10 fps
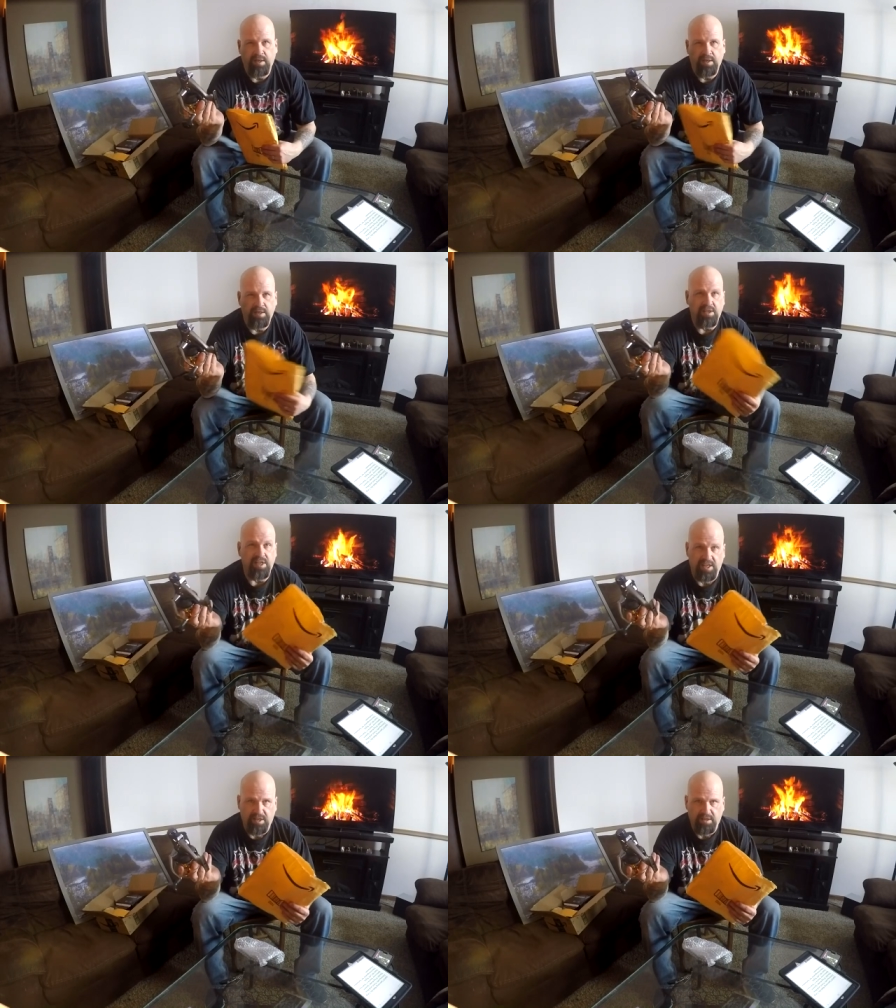
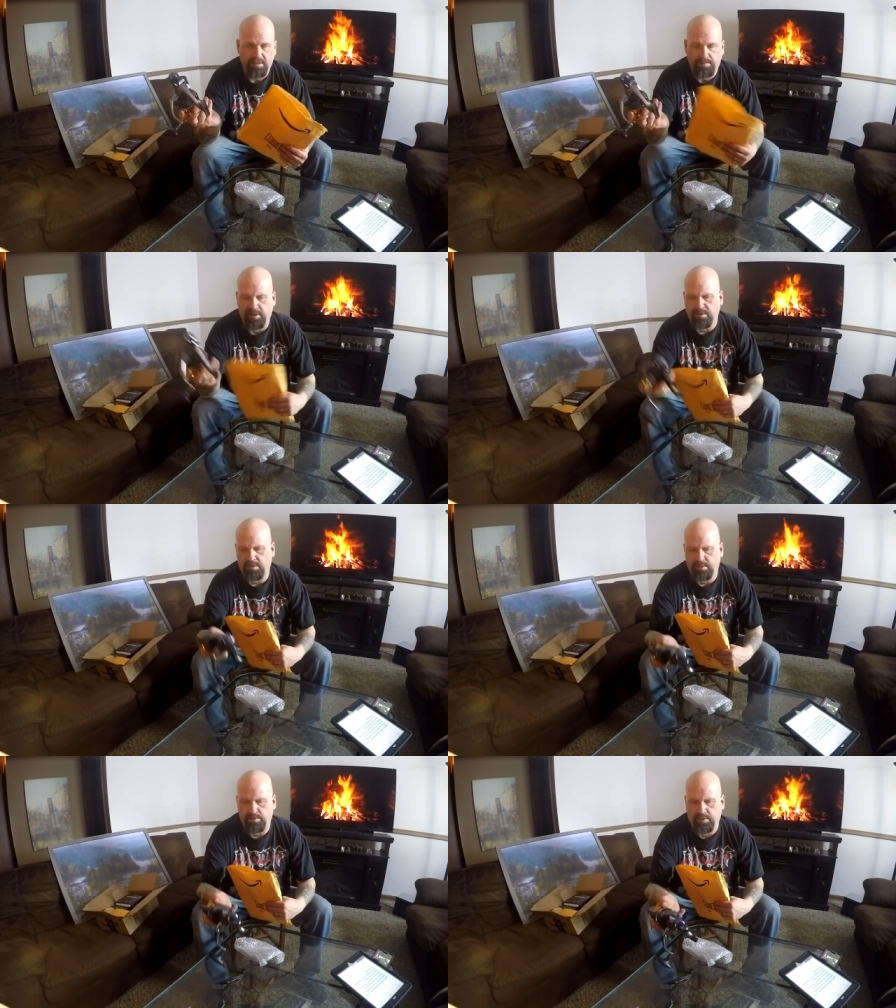need it because
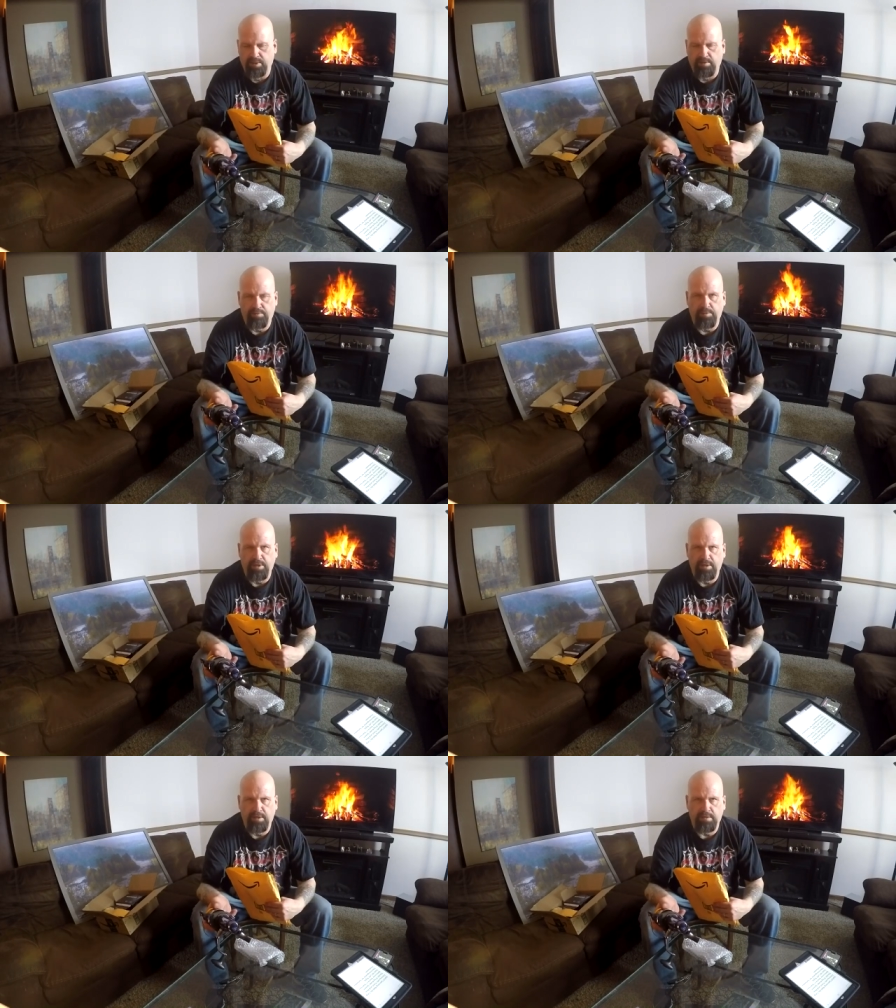there's really nothing for me
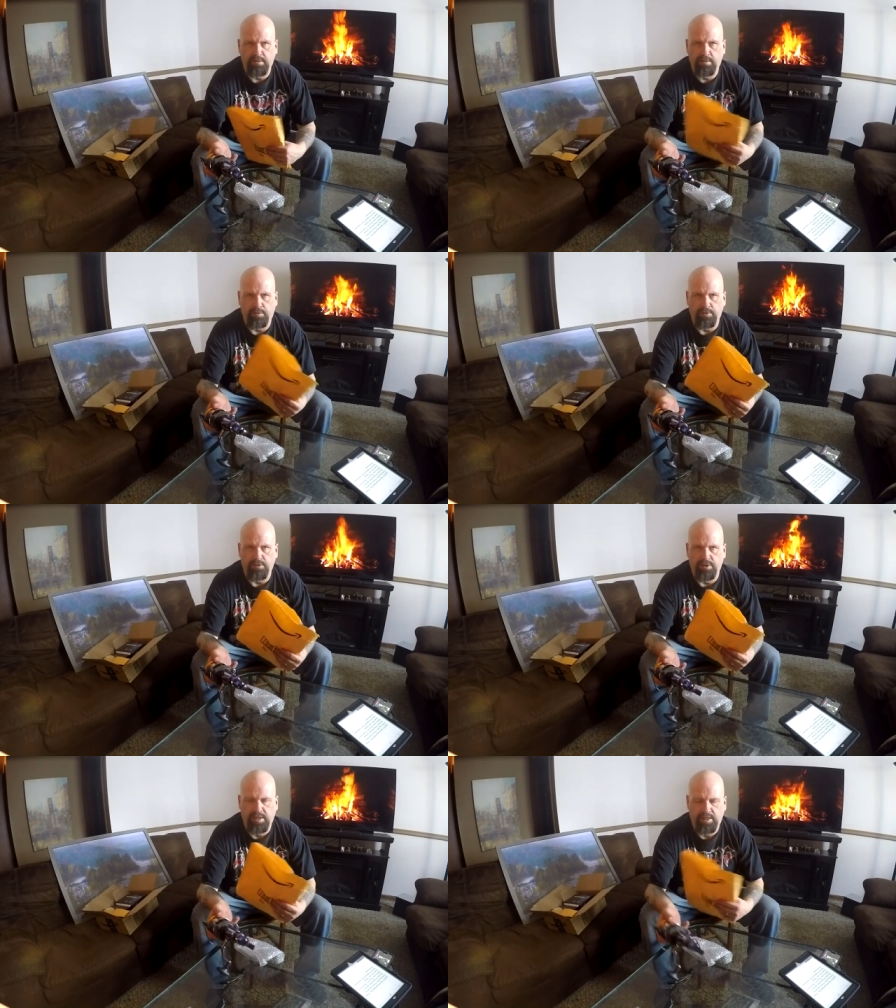to go
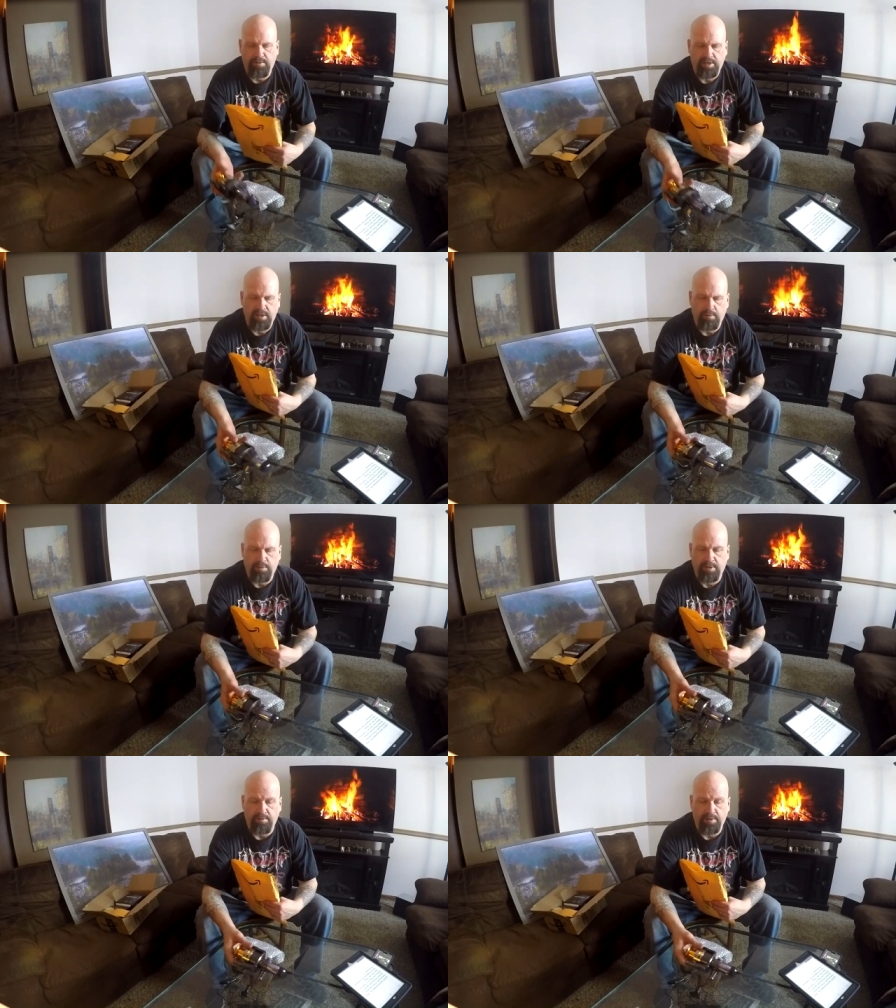use it at right now
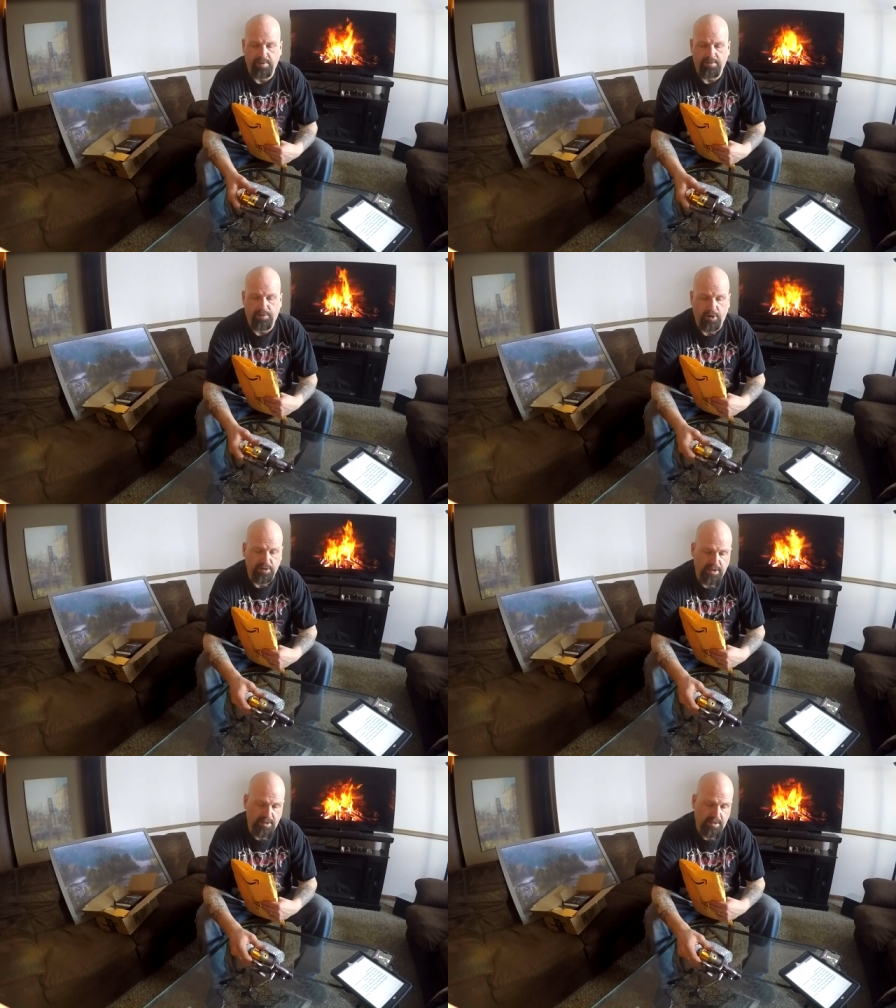with everything being
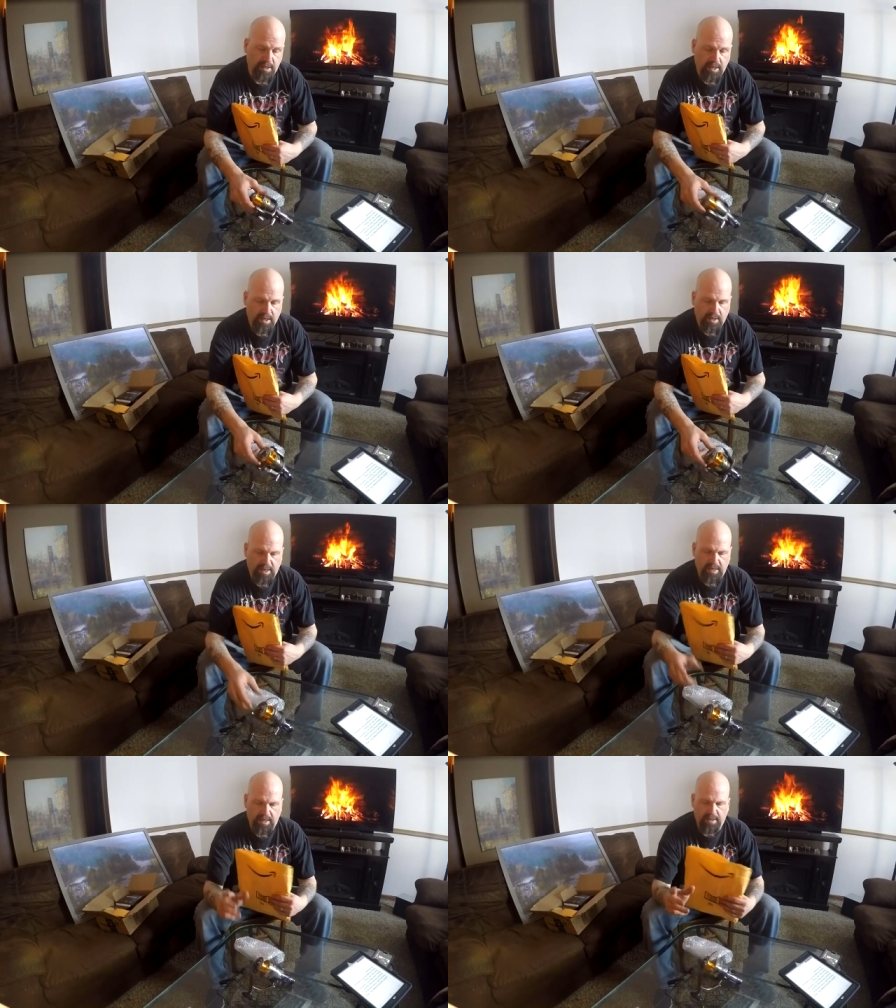frozen
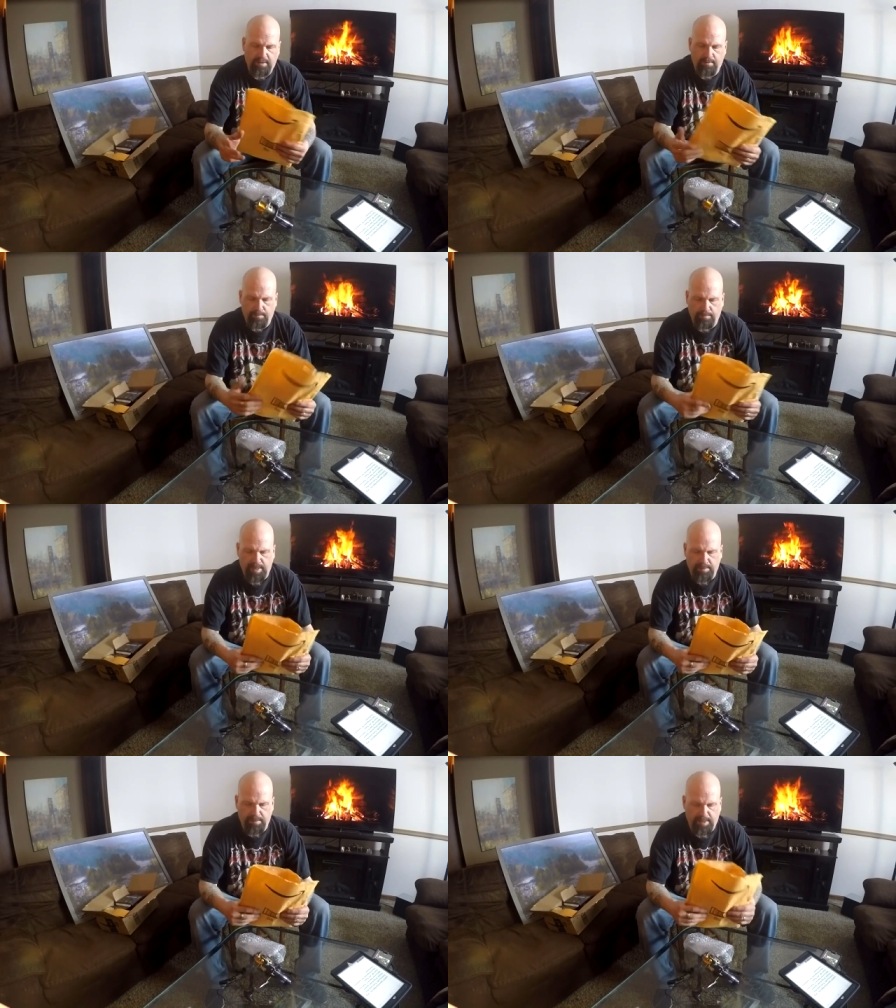and blah,
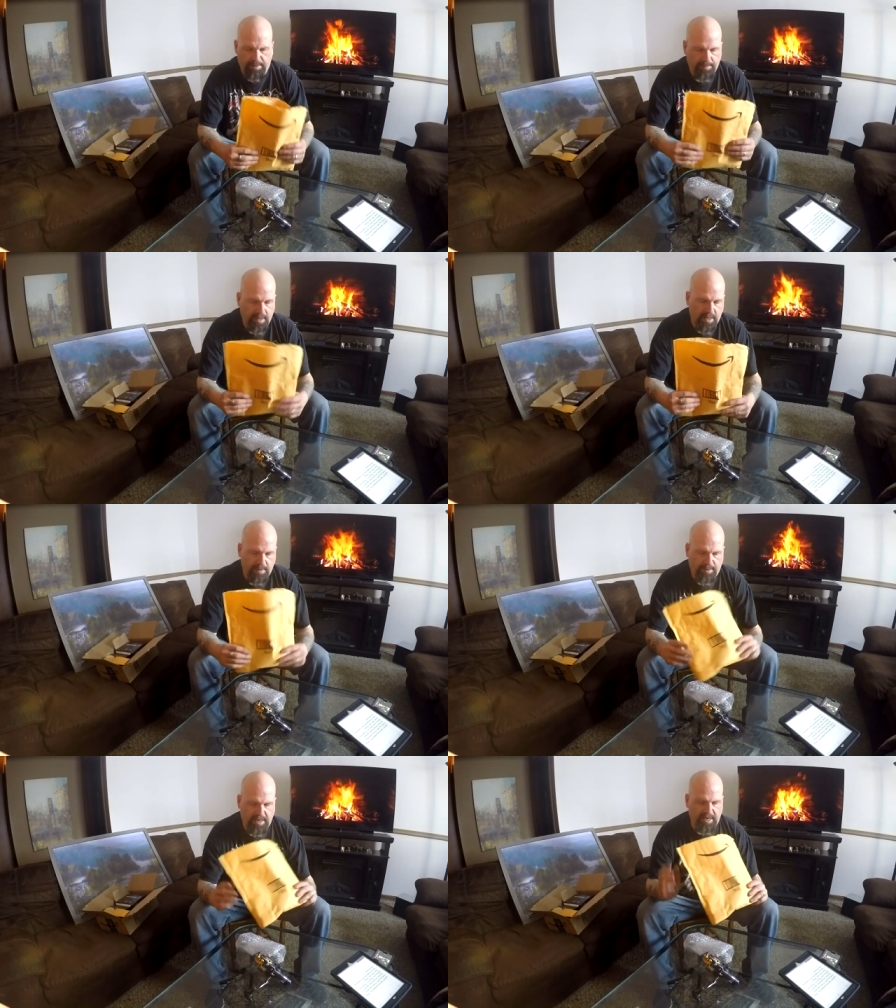blah, blah.
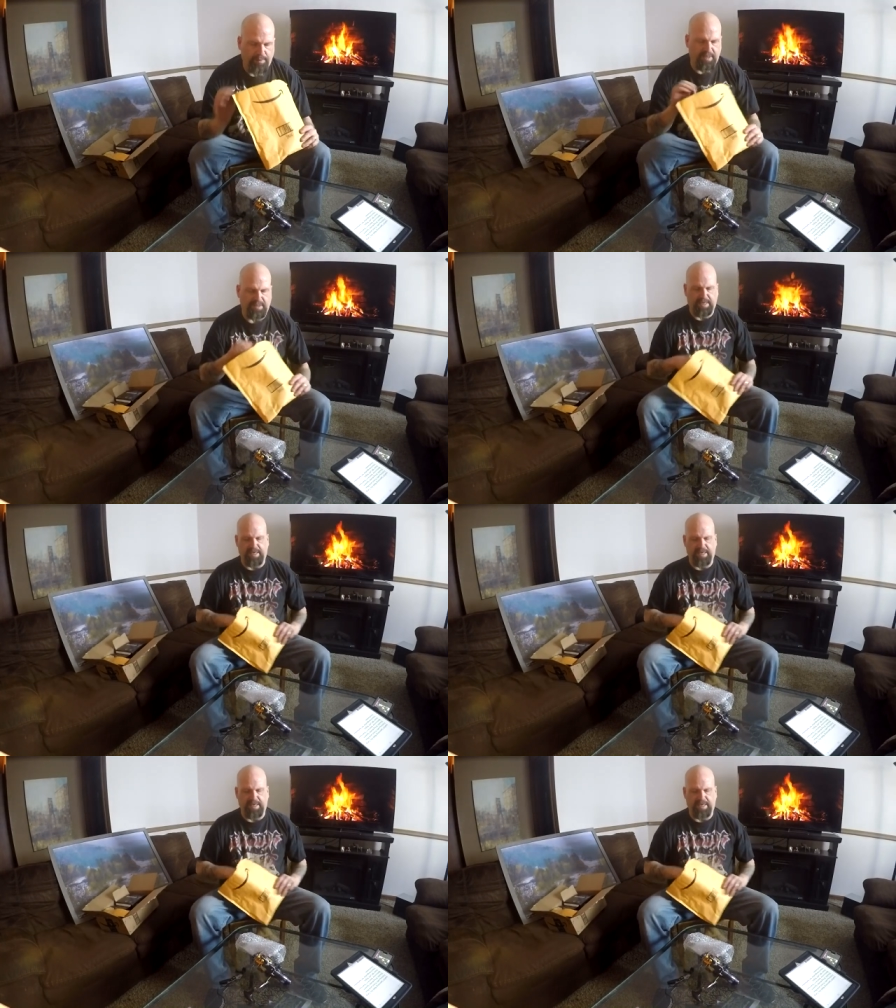But anyways, I got